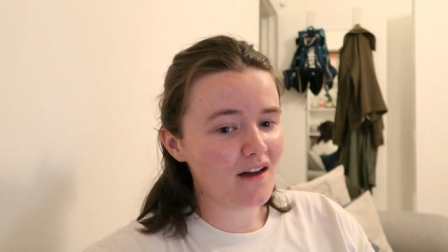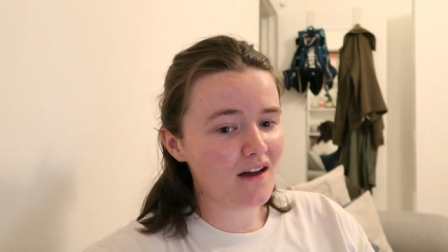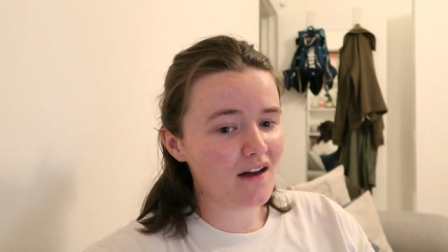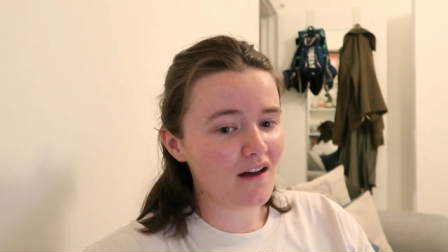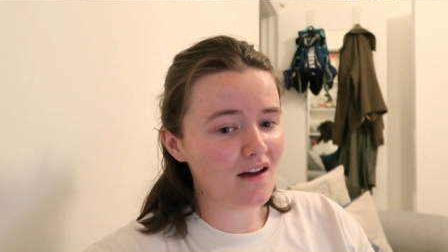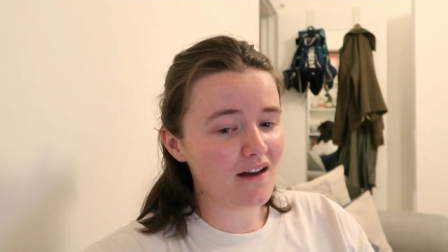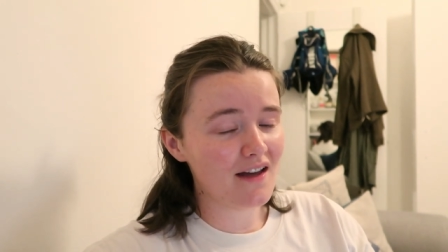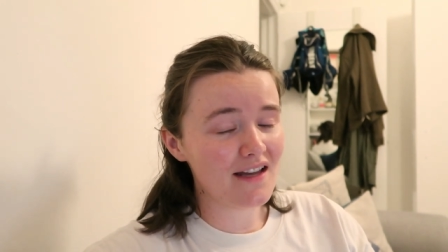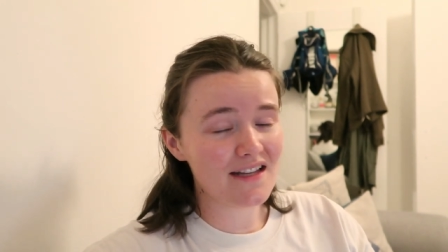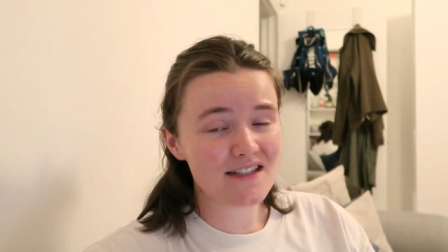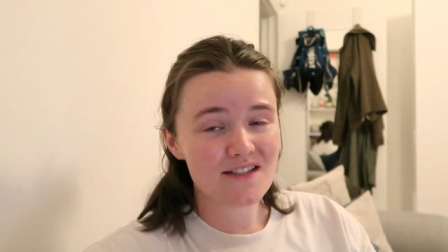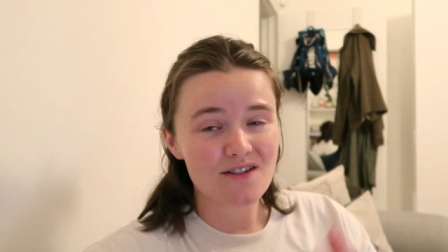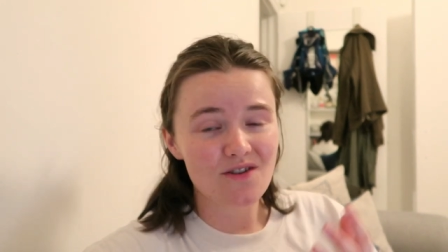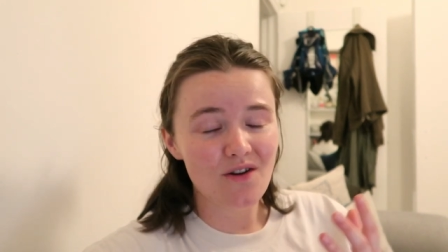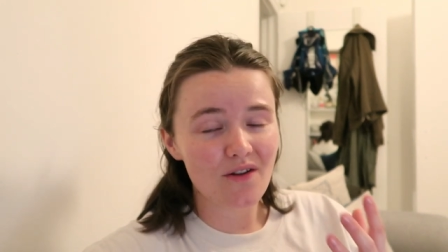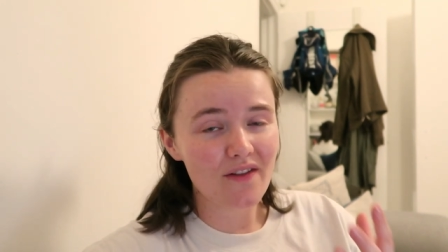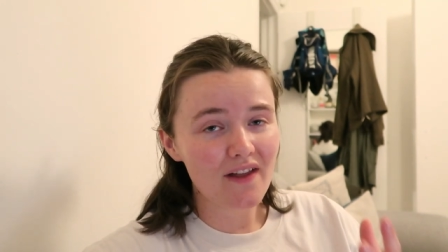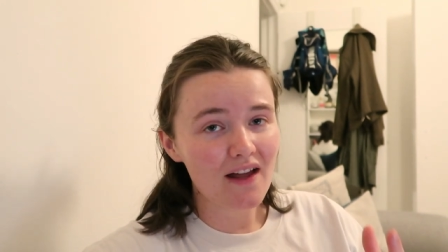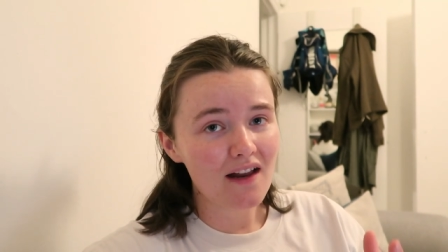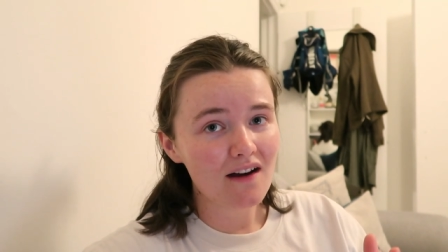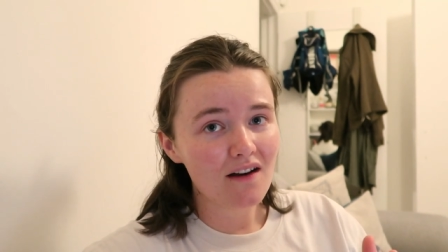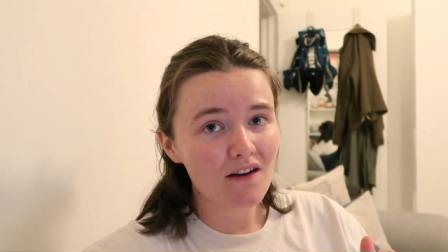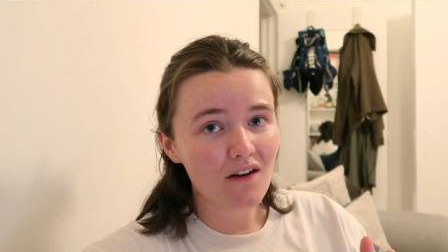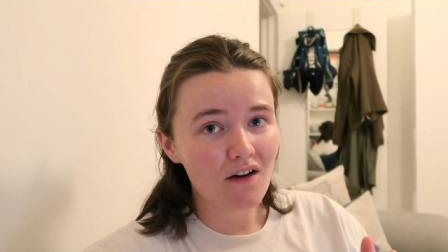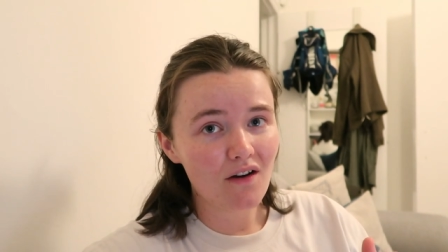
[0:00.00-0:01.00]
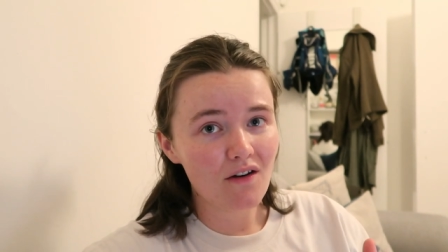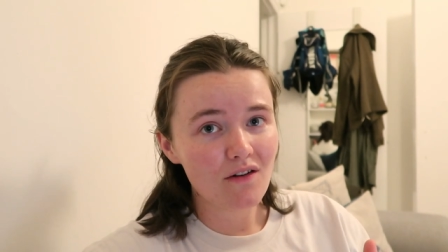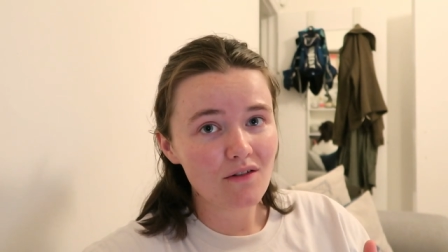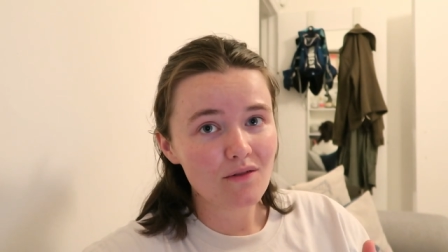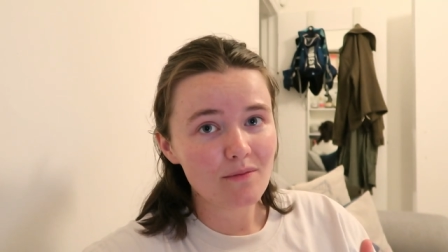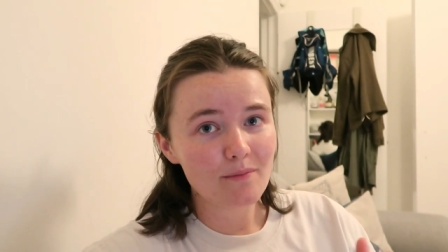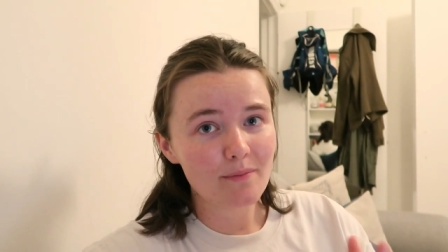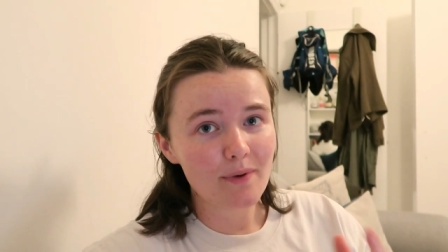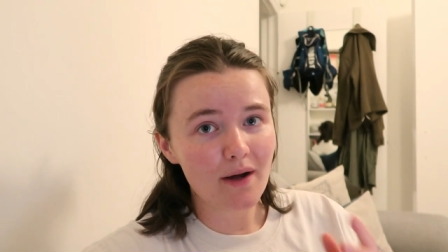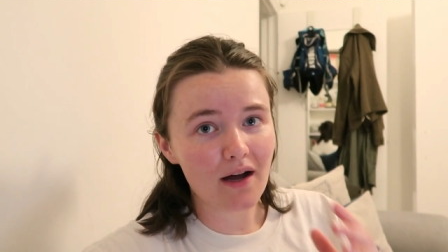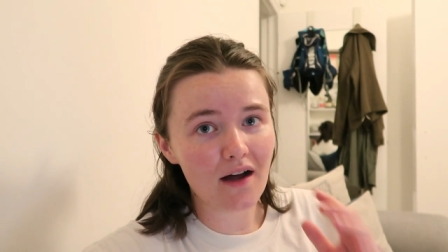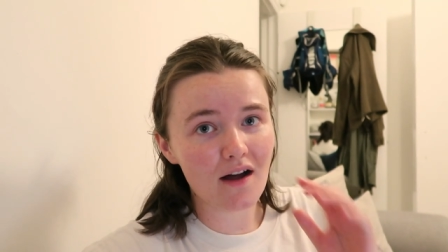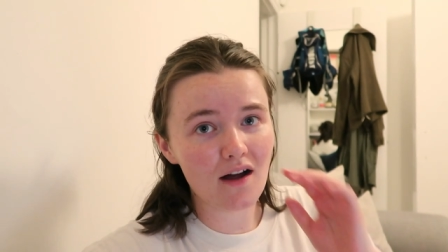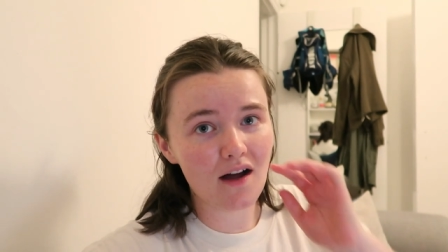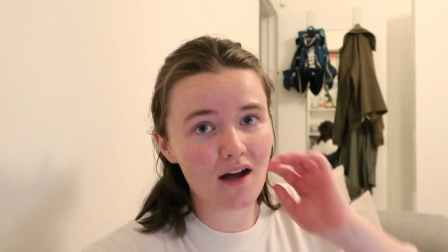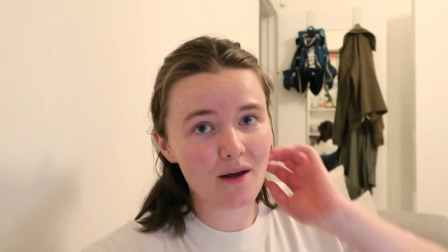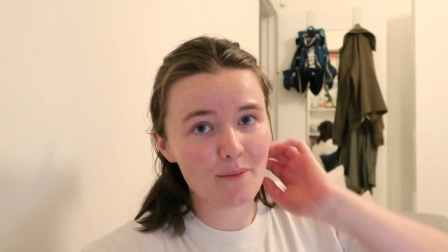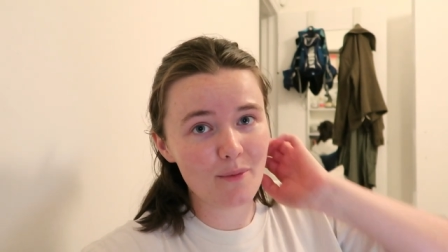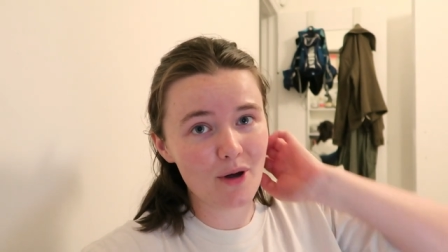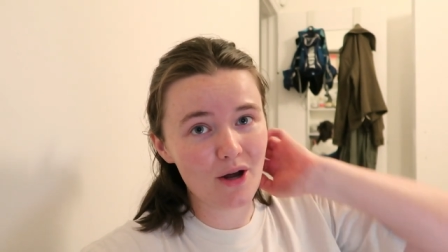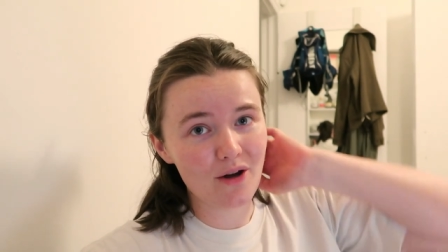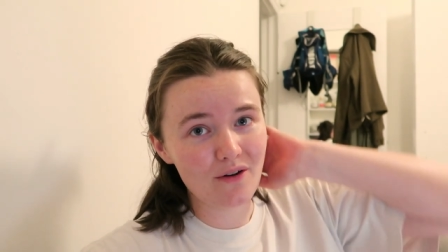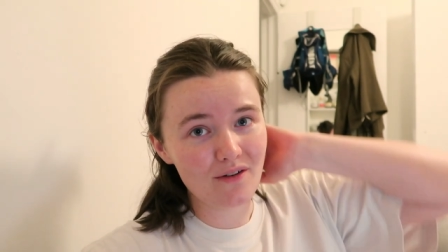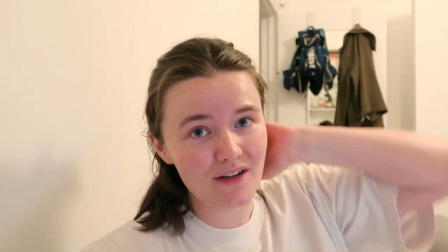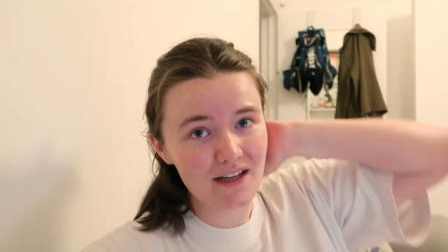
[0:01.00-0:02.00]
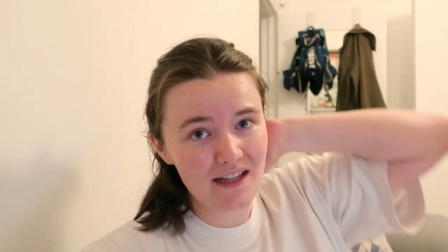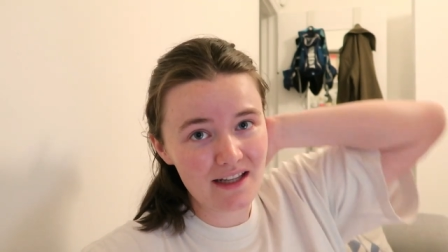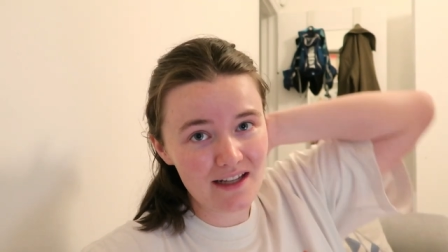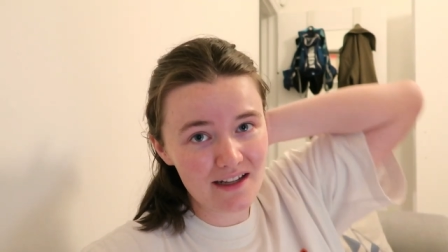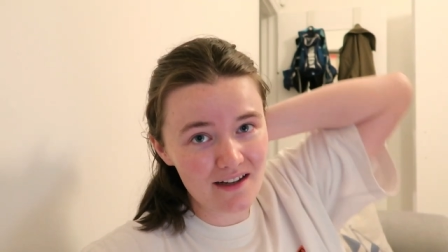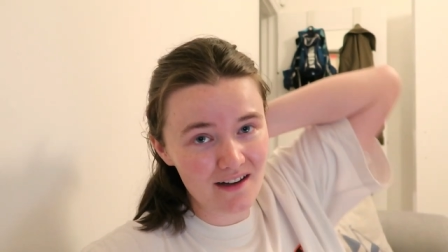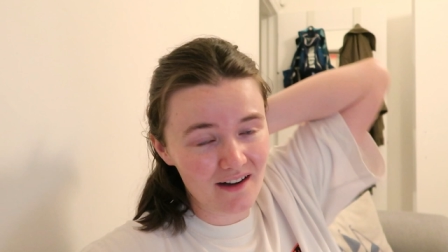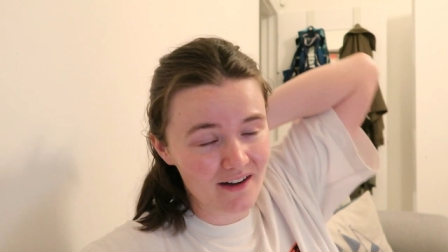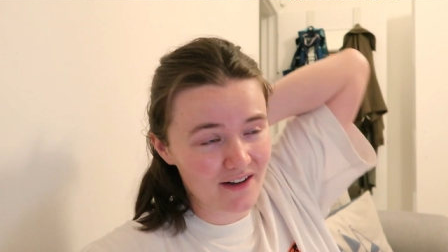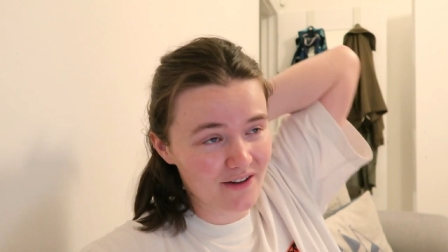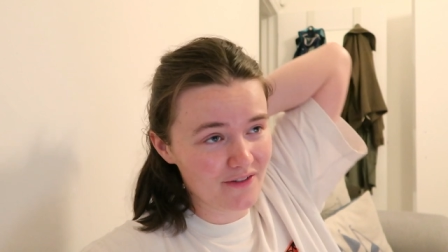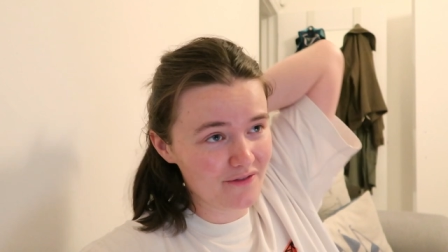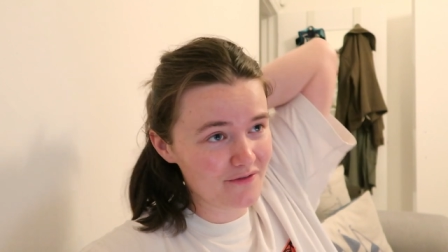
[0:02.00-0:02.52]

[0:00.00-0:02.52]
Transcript: it's not that long, but I'm only kind